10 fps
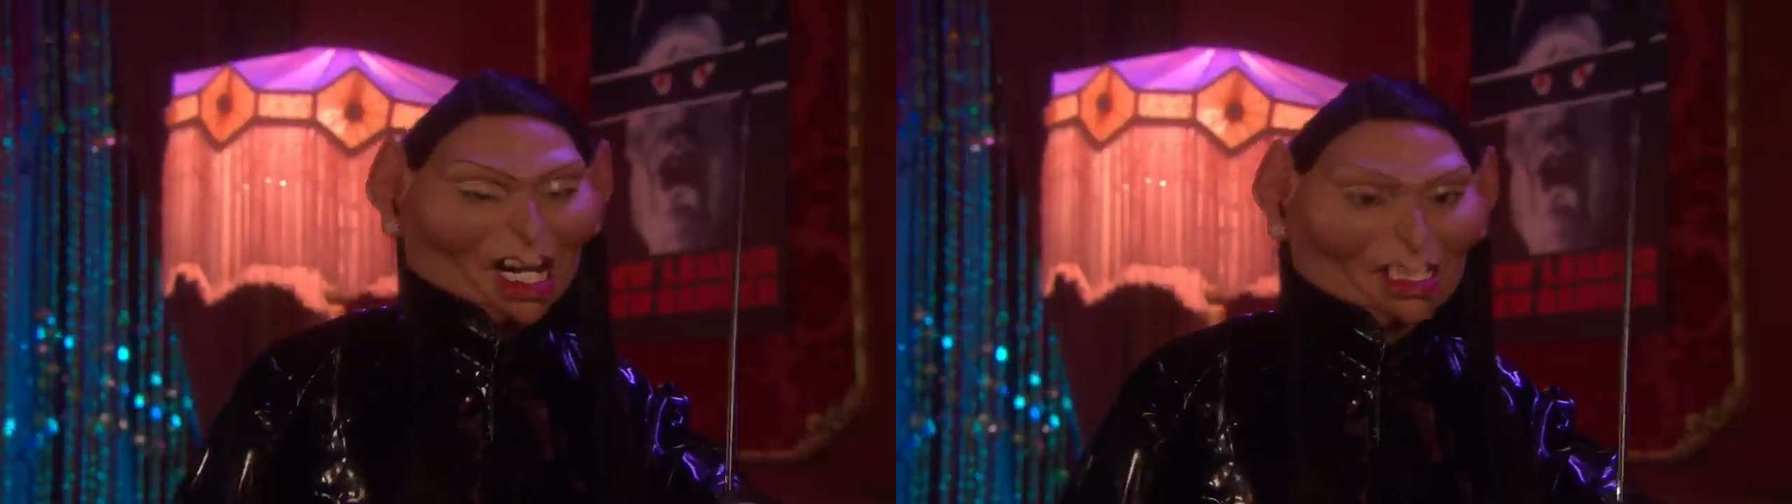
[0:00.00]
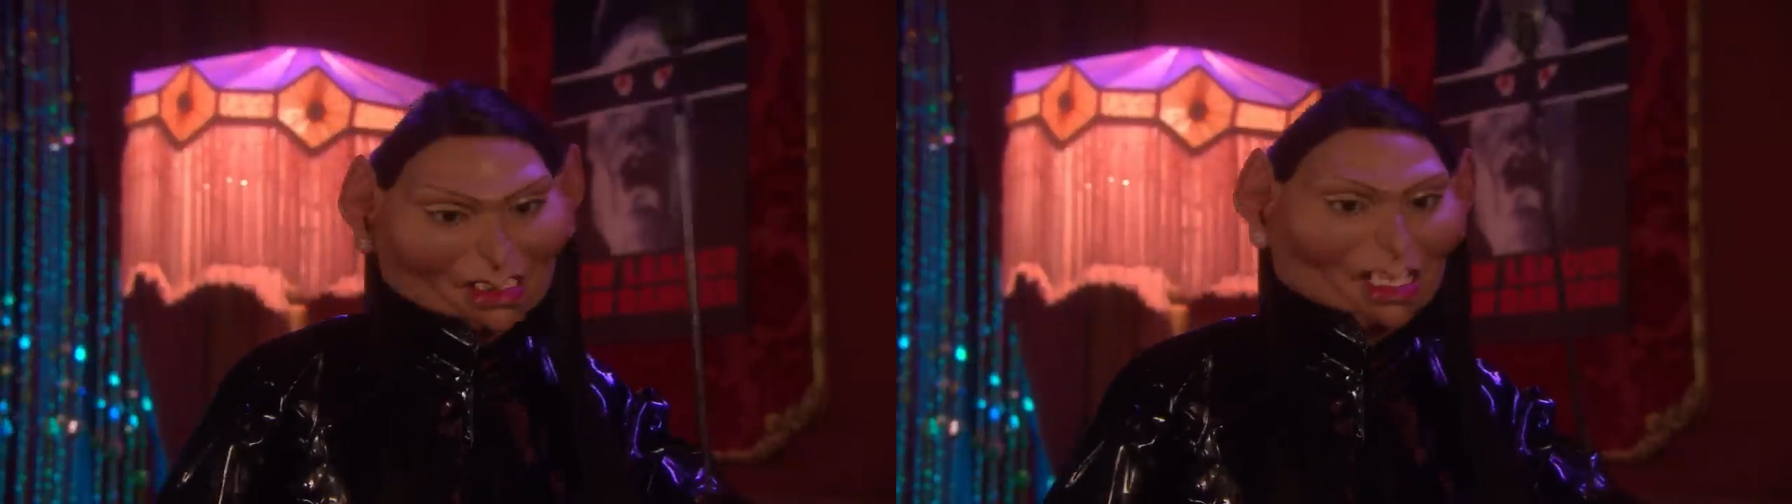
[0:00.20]

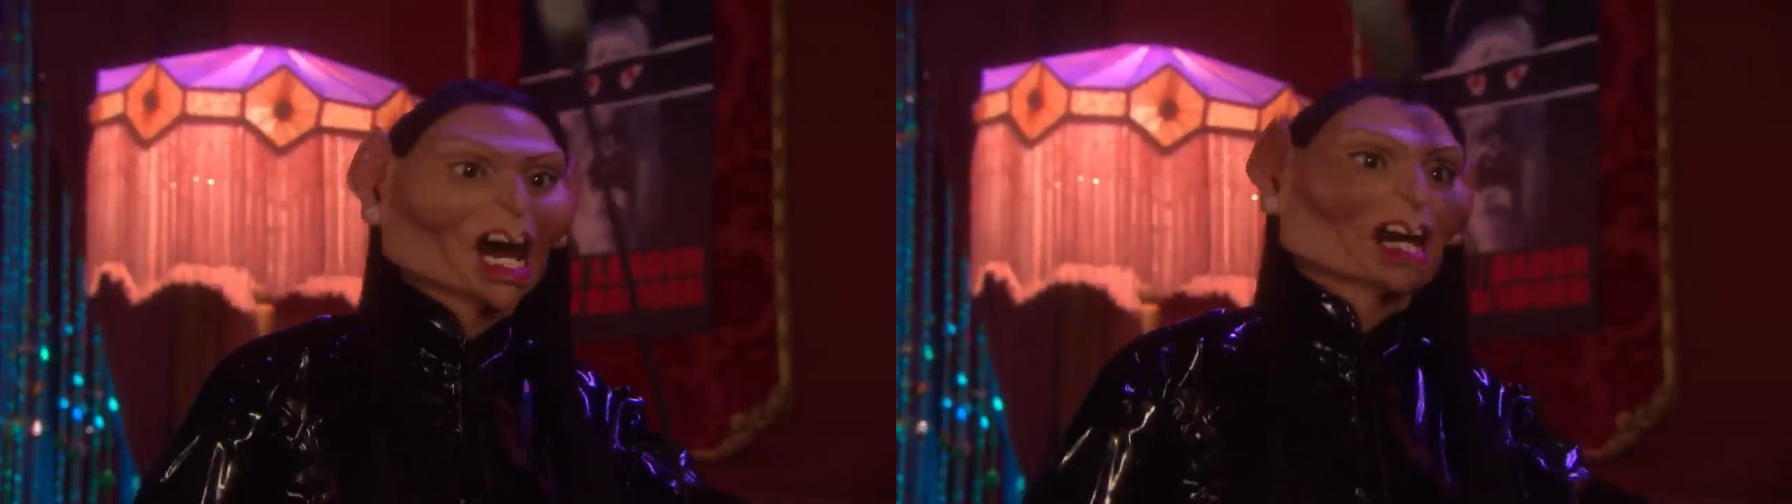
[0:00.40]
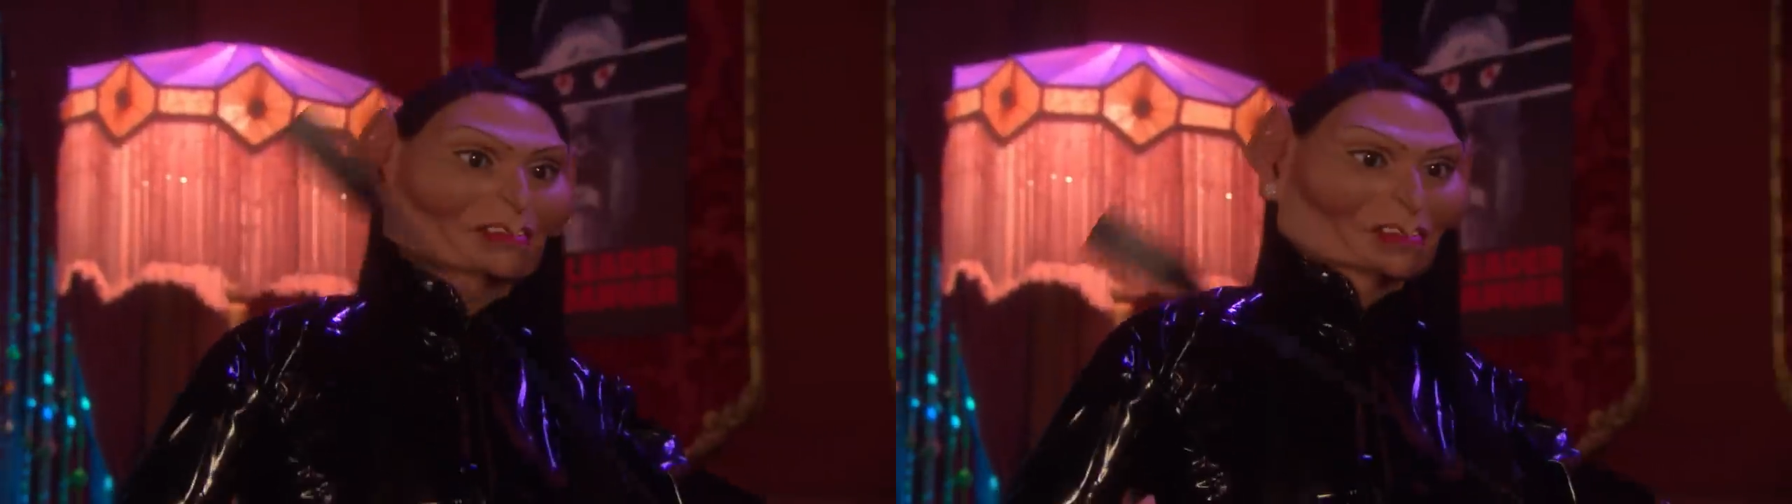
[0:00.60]
limit
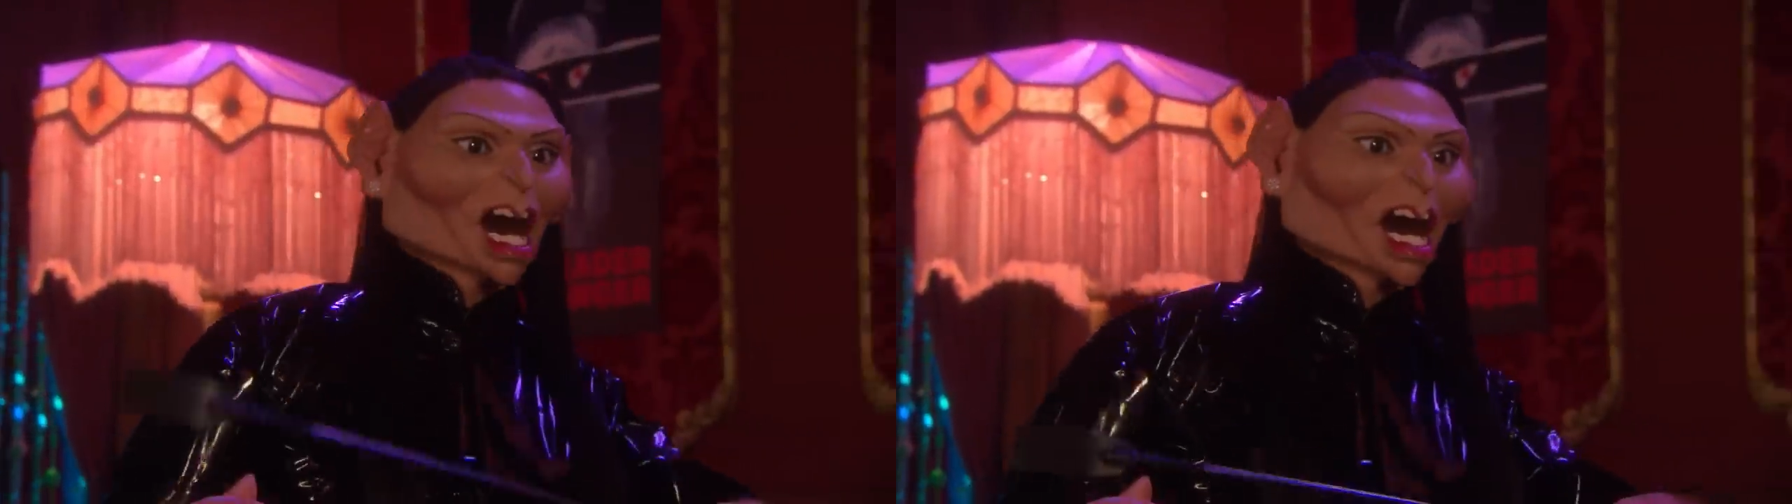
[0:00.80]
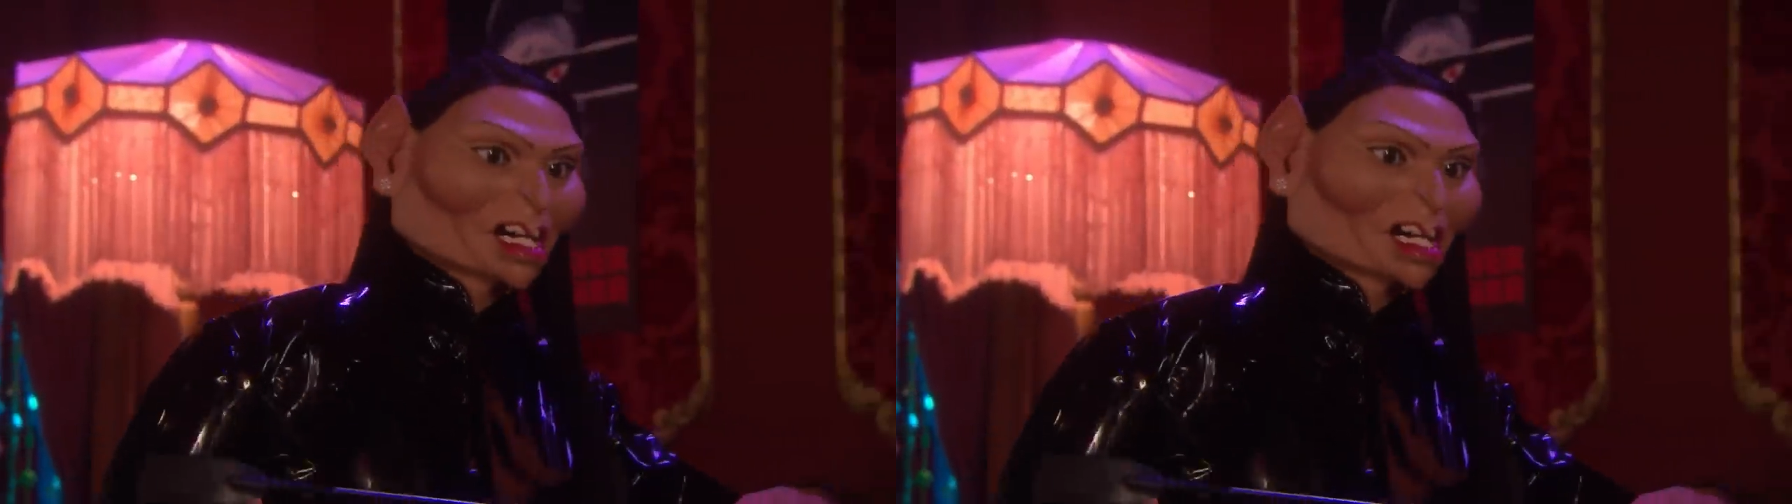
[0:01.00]
all